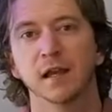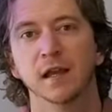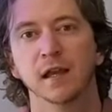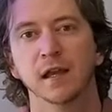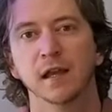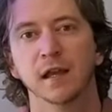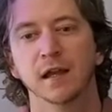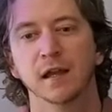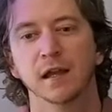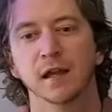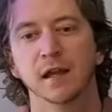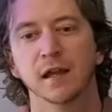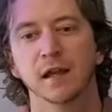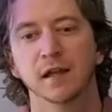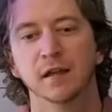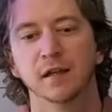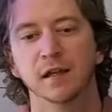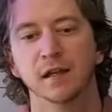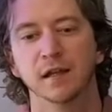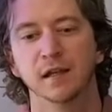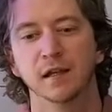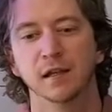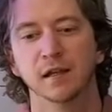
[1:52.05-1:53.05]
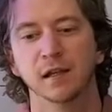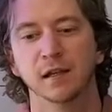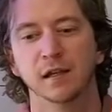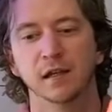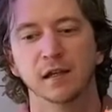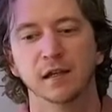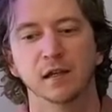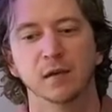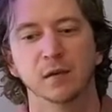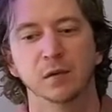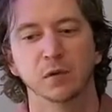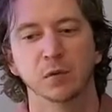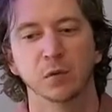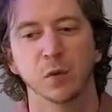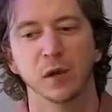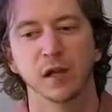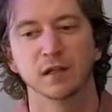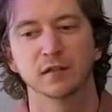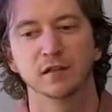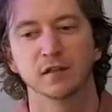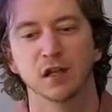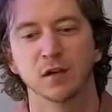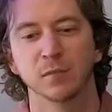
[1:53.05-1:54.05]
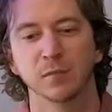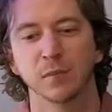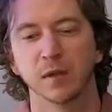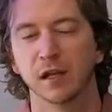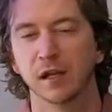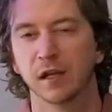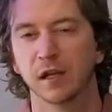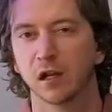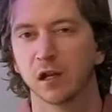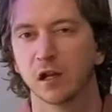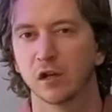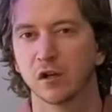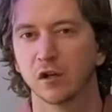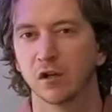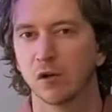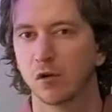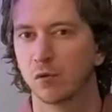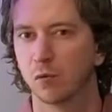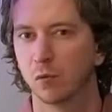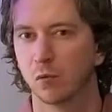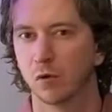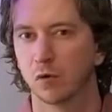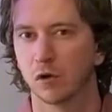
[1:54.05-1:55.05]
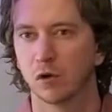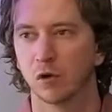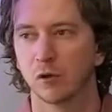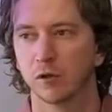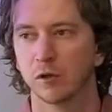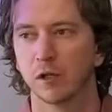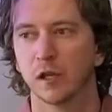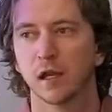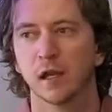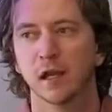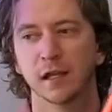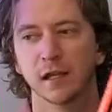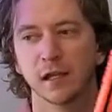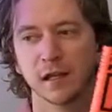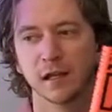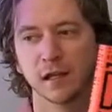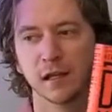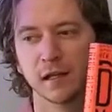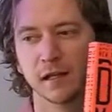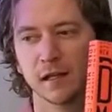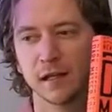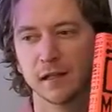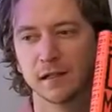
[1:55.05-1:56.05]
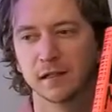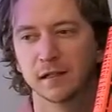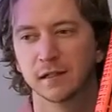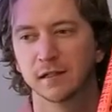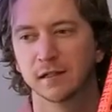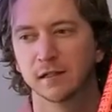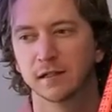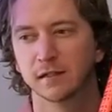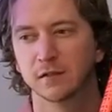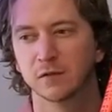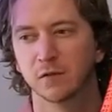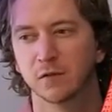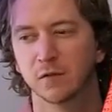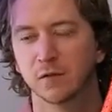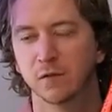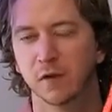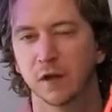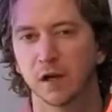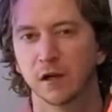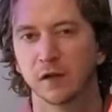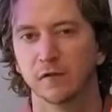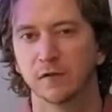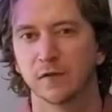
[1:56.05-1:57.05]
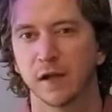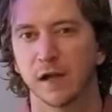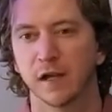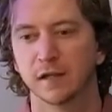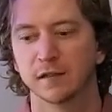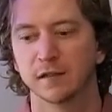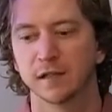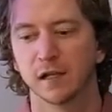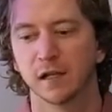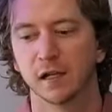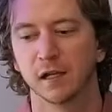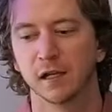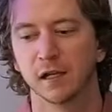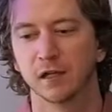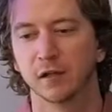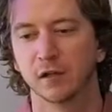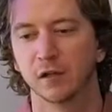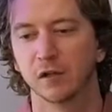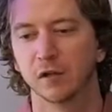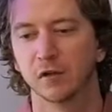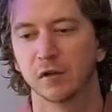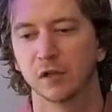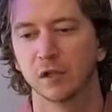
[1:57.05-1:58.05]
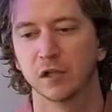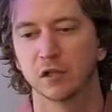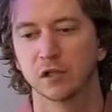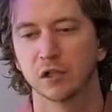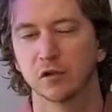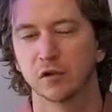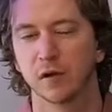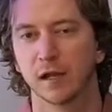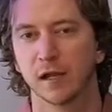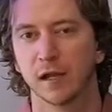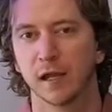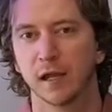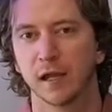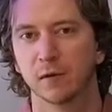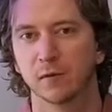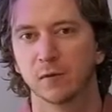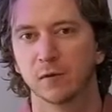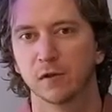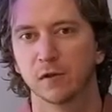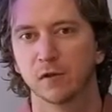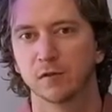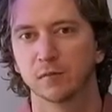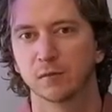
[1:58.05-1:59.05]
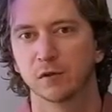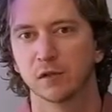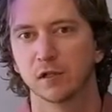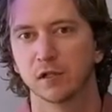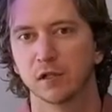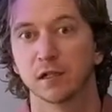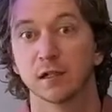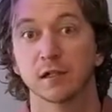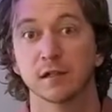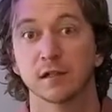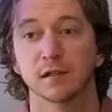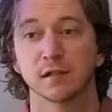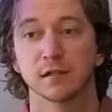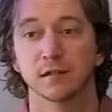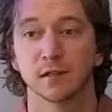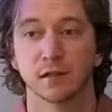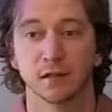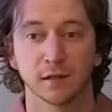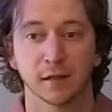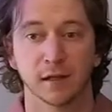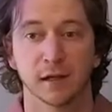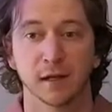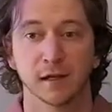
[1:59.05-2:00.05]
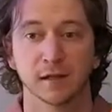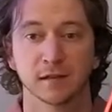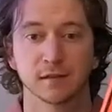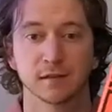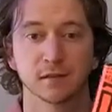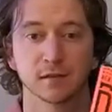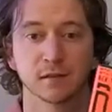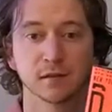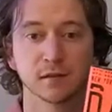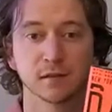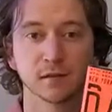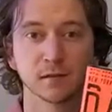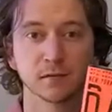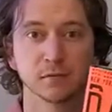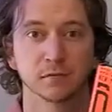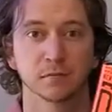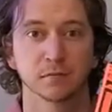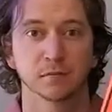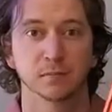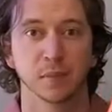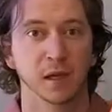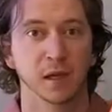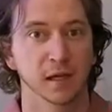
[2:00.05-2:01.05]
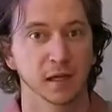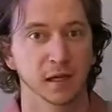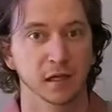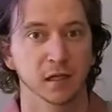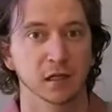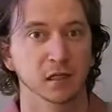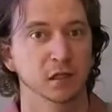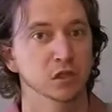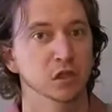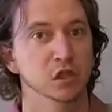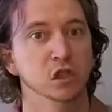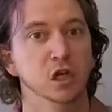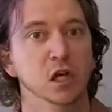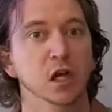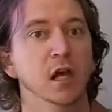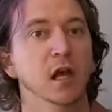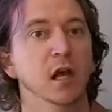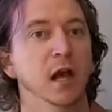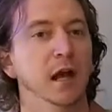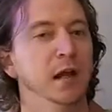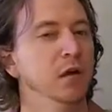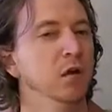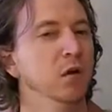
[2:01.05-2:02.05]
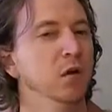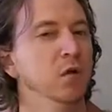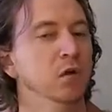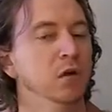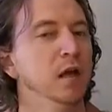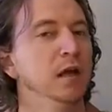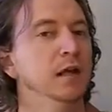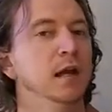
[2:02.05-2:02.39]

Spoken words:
and then he wakes up in an unknown world. And it is very fascinating. The only issue I had with this book is the last page. I don't like